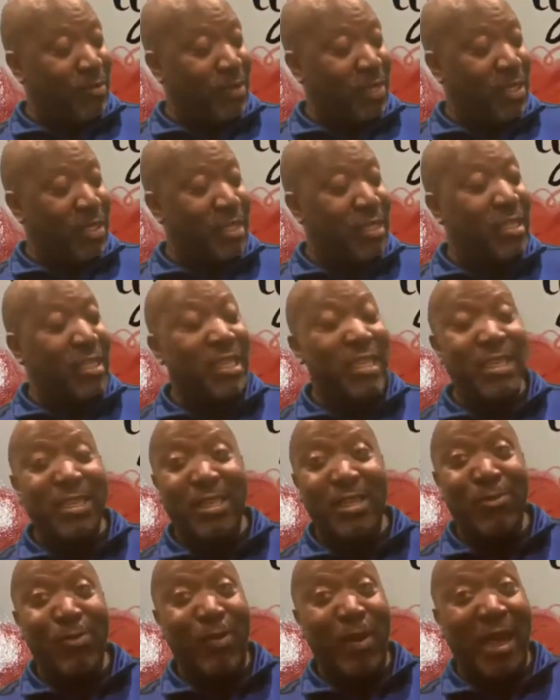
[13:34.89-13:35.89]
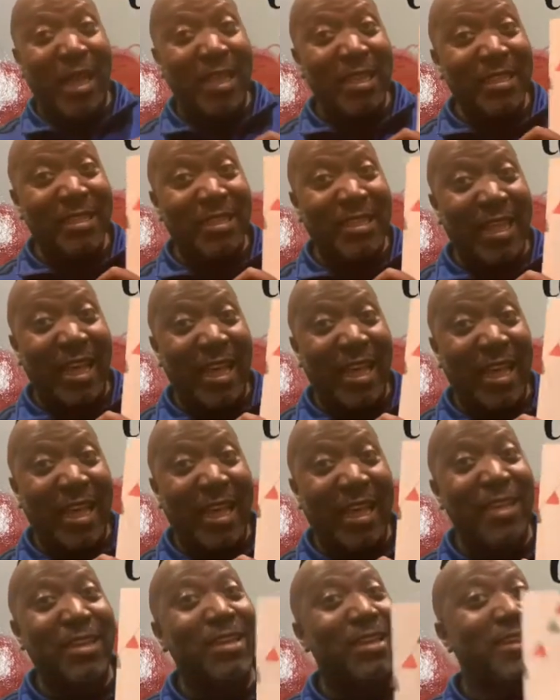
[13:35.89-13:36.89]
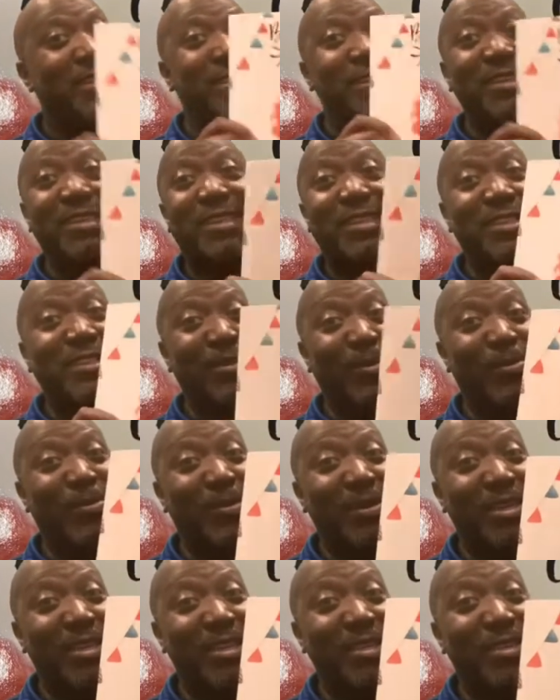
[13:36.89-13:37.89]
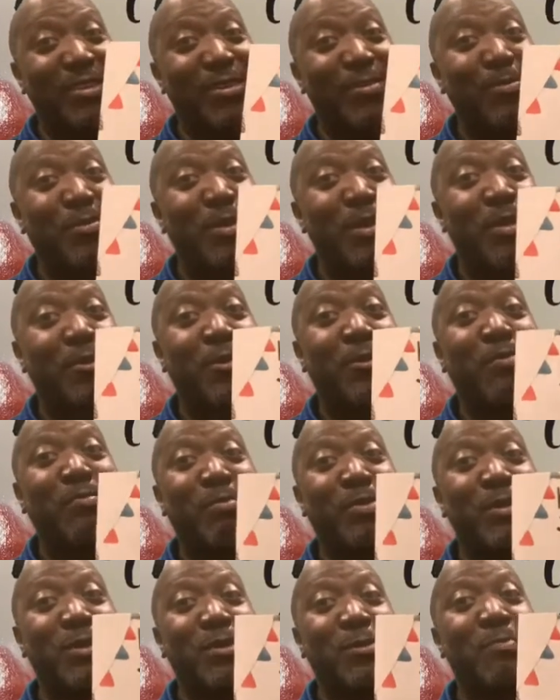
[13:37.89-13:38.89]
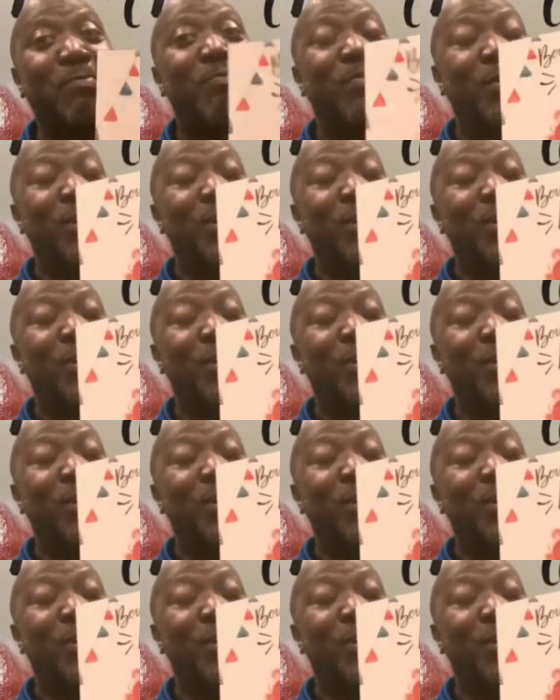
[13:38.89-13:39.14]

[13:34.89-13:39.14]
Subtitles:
Cindy Whiteside. This is a really good book.